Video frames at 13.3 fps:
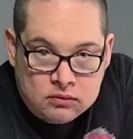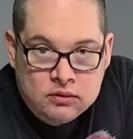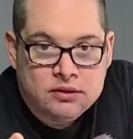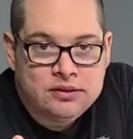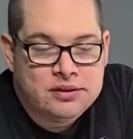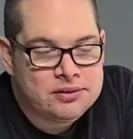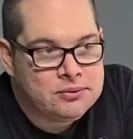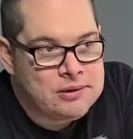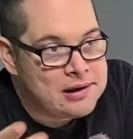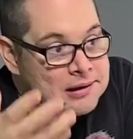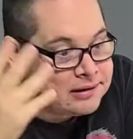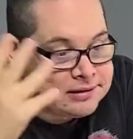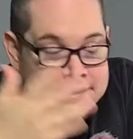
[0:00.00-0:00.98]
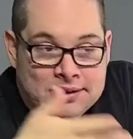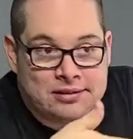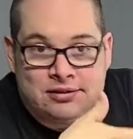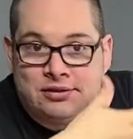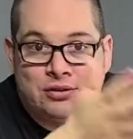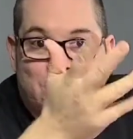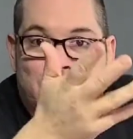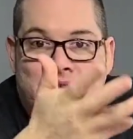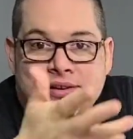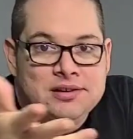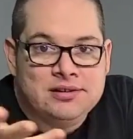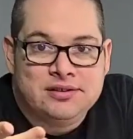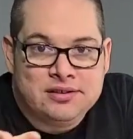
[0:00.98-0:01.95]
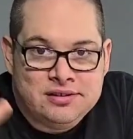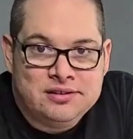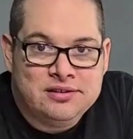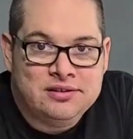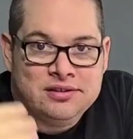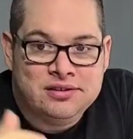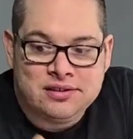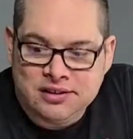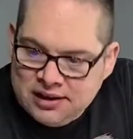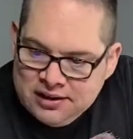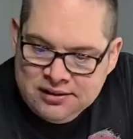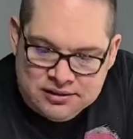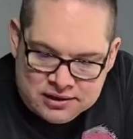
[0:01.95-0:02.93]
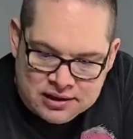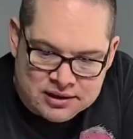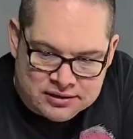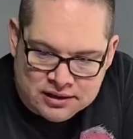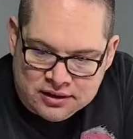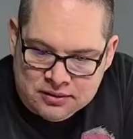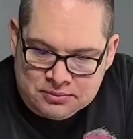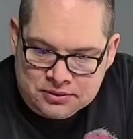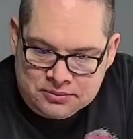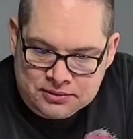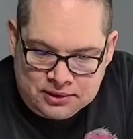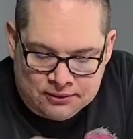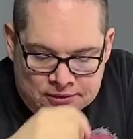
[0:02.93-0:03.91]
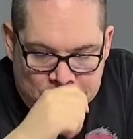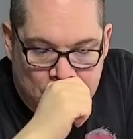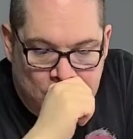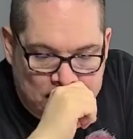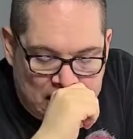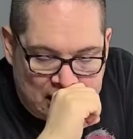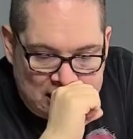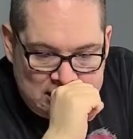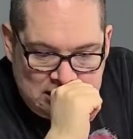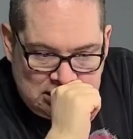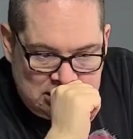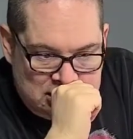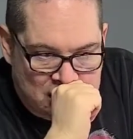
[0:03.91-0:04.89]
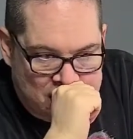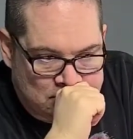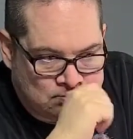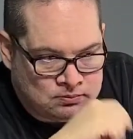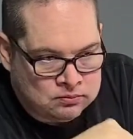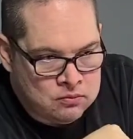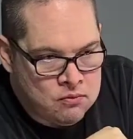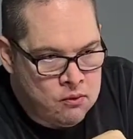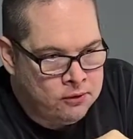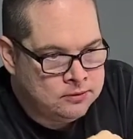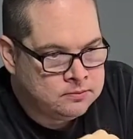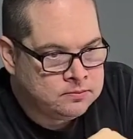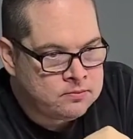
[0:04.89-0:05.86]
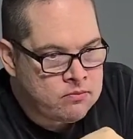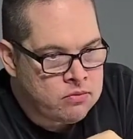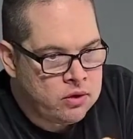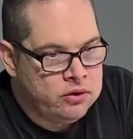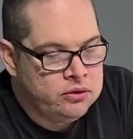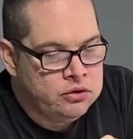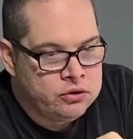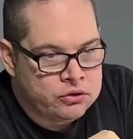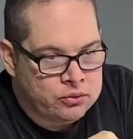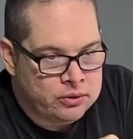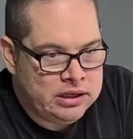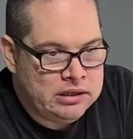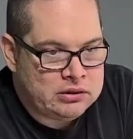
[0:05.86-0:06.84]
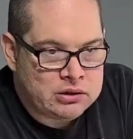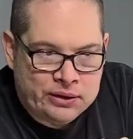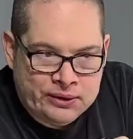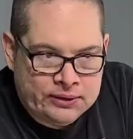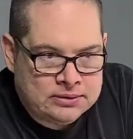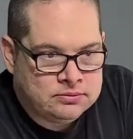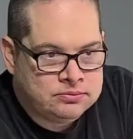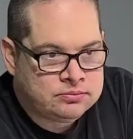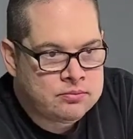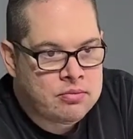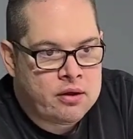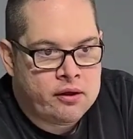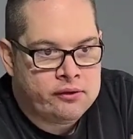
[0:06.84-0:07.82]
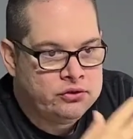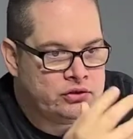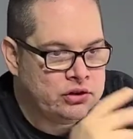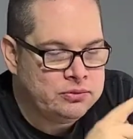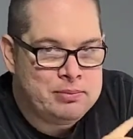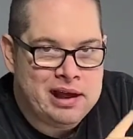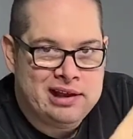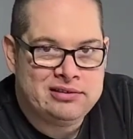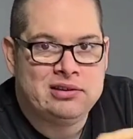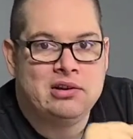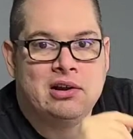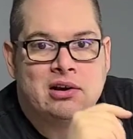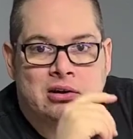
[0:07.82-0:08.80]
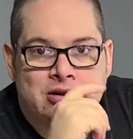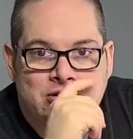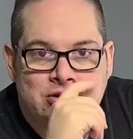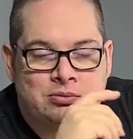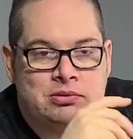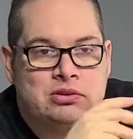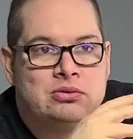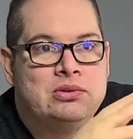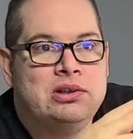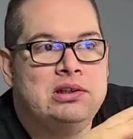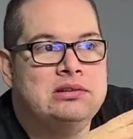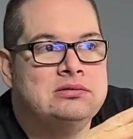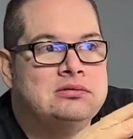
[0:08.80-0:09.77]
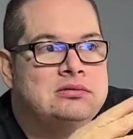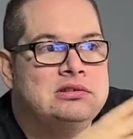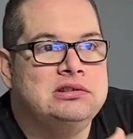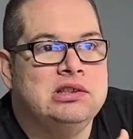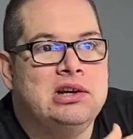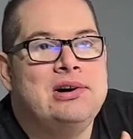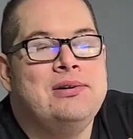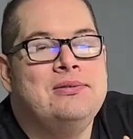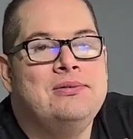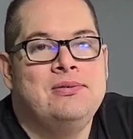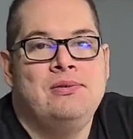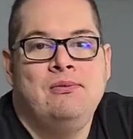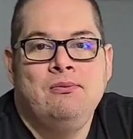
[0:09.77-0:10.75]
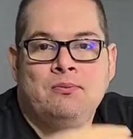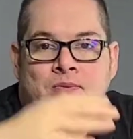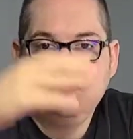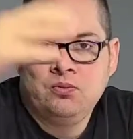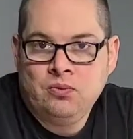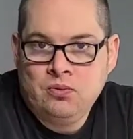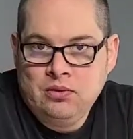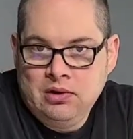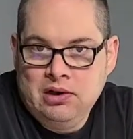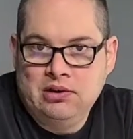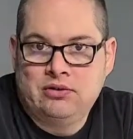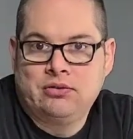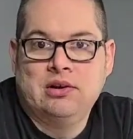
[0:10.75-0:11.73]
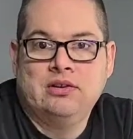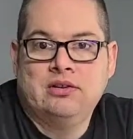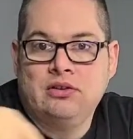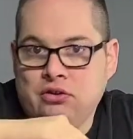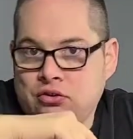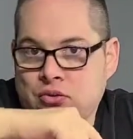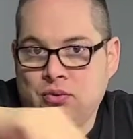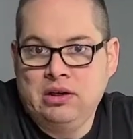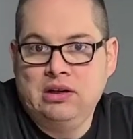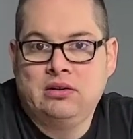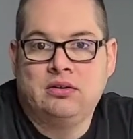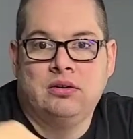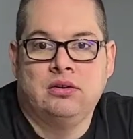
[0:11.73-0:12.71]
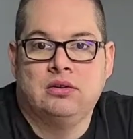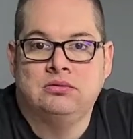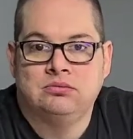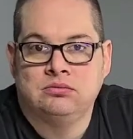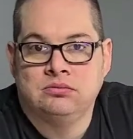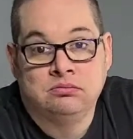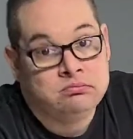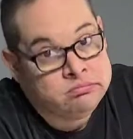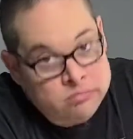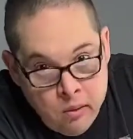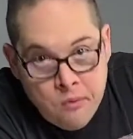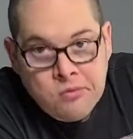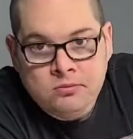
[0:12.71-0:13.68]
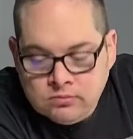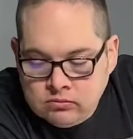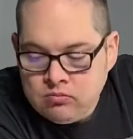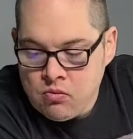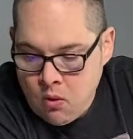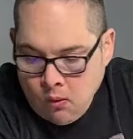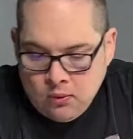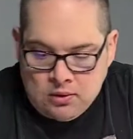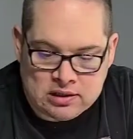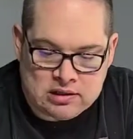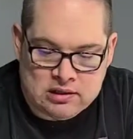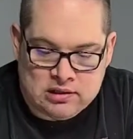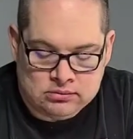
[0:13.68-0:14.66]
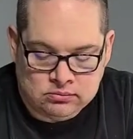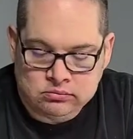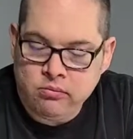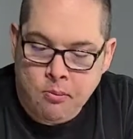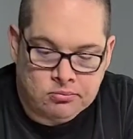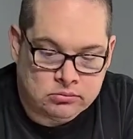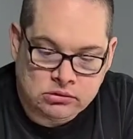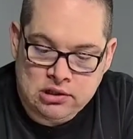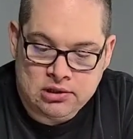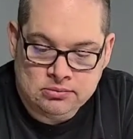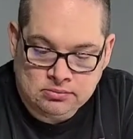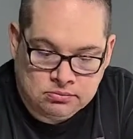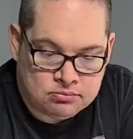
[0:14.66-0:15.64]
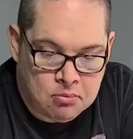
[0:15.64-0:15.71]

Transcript: This is why, because I'll just do it. And she she said, hey, you got to tell them some stuff. So, Kali's just on 23rd, just past Lark. So between Dove and Trenton on 23rd. Right there, good.